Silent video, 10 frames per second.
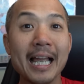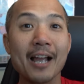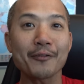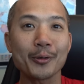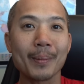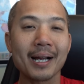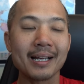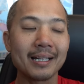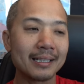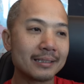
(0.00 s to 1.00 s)
after
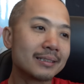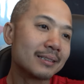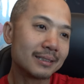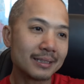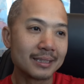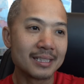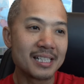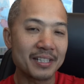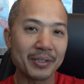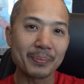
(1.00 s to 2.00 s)
my
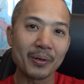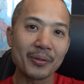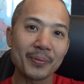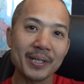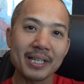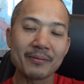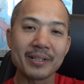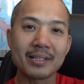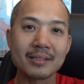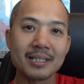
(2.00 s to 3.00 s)
70.3, and
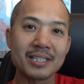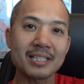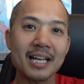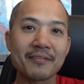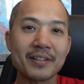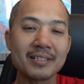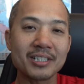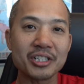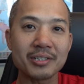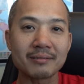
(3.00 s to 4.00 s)
we can just have
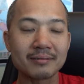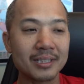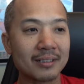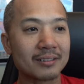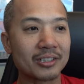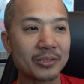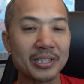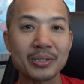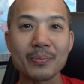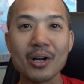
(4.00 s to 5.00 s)
fun, just do
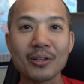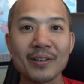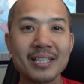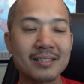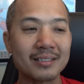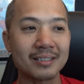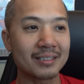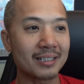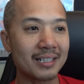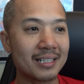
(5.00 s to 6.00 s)
these smaller races, because
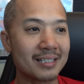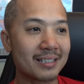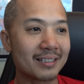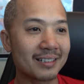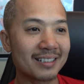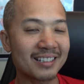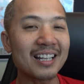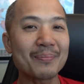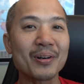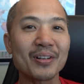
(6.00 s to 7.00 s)
it's a
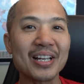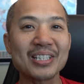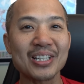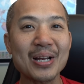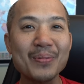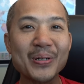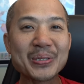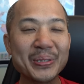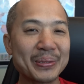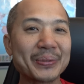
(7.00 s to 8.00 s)
lot more
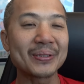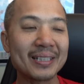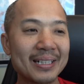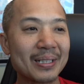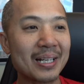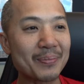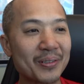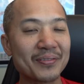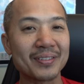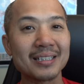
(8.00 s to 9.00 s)
doable and a lot
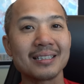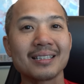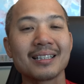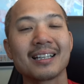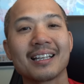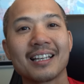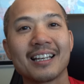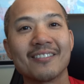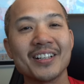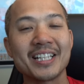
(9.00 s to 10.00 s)
more fun
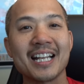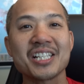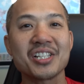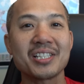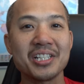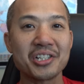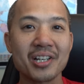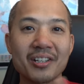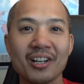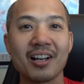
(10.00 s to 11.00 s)
when you can actually see each
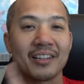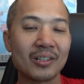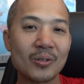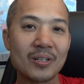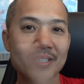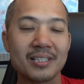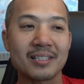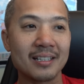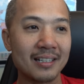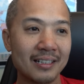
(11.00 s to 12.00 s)
other on the course,